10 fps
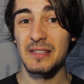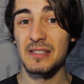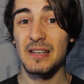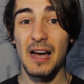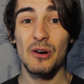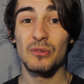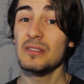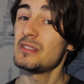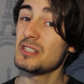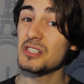as a
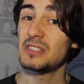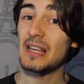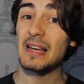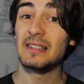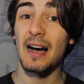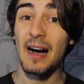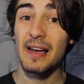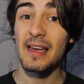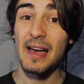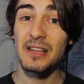noun, then just add
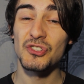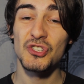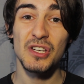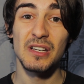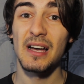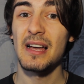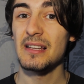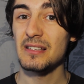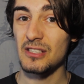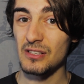ing
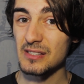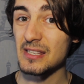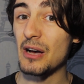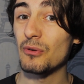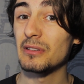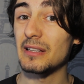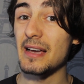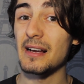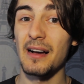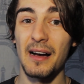and sound
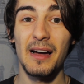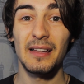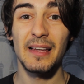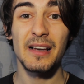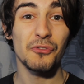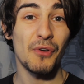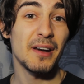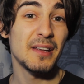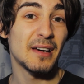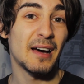like I like
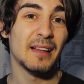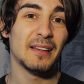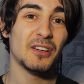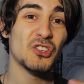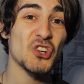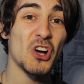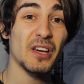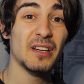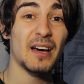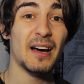running, I like jogging,